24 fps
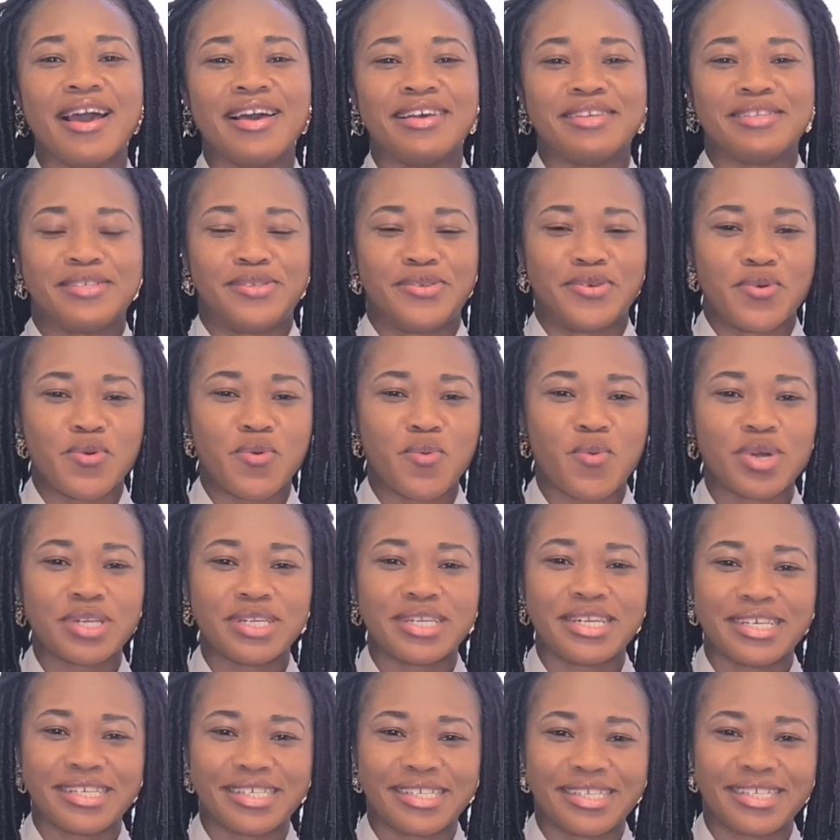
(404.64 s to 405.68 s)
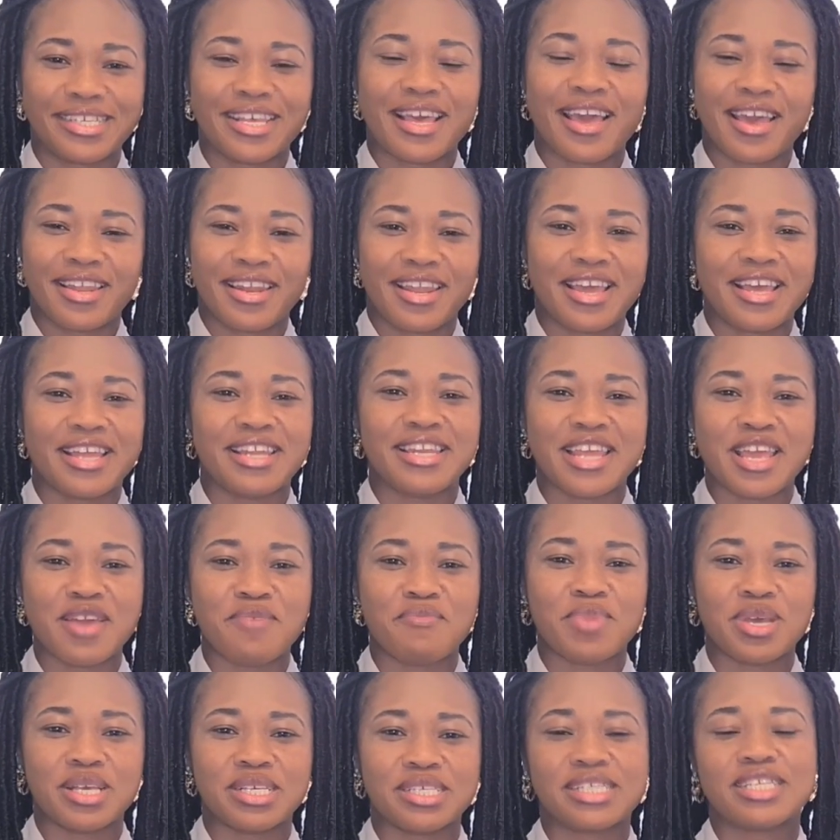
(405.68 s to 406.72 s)
So what this NAD
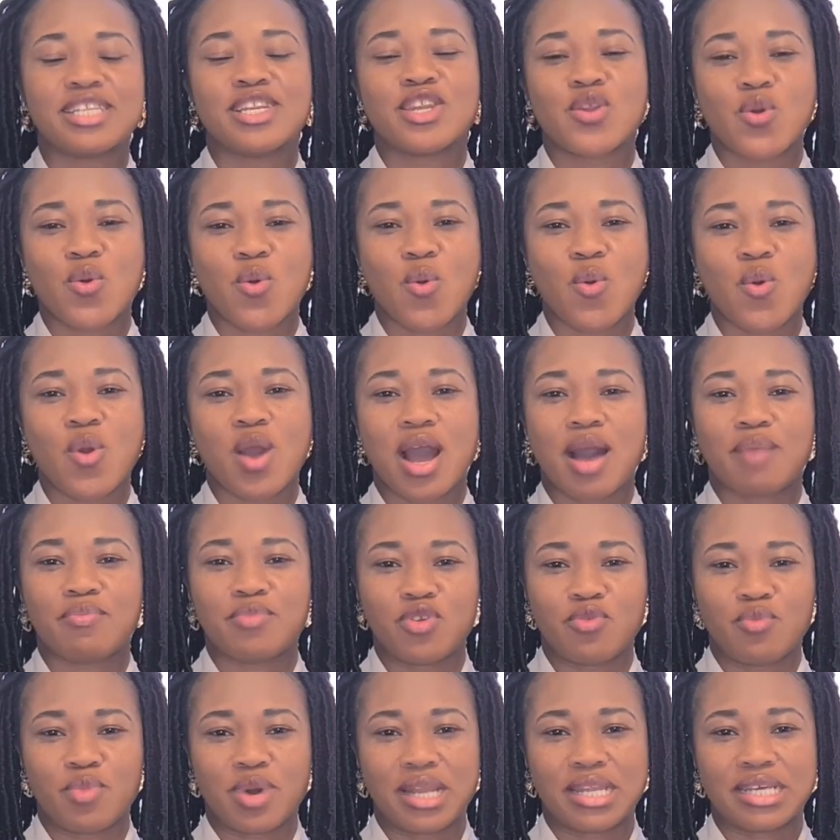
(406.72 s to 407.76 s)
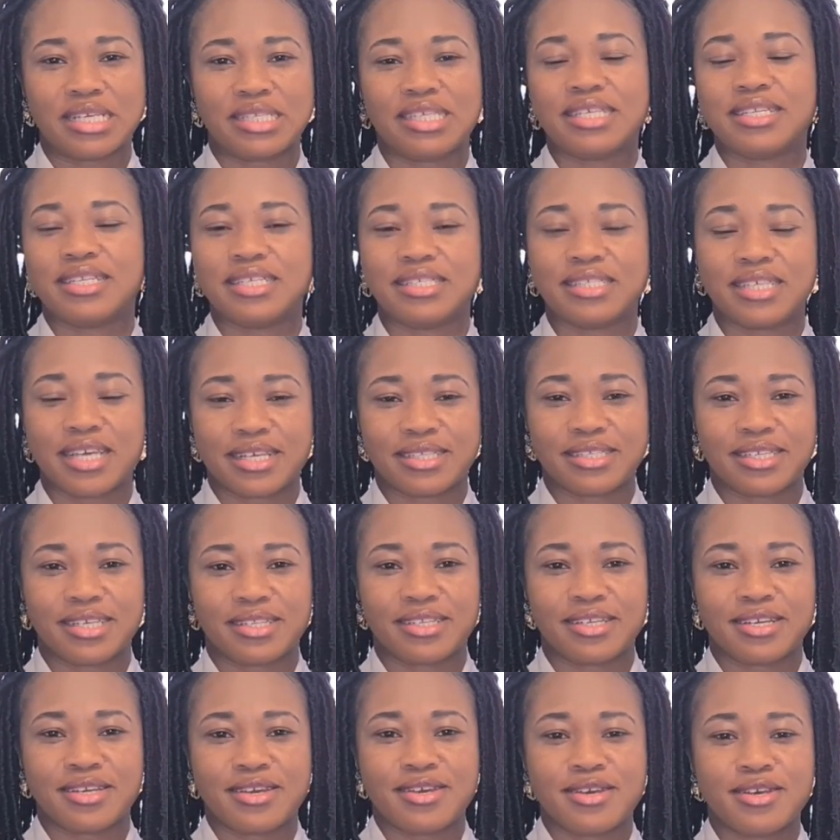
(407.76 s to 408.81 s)
means, no abnormality detected.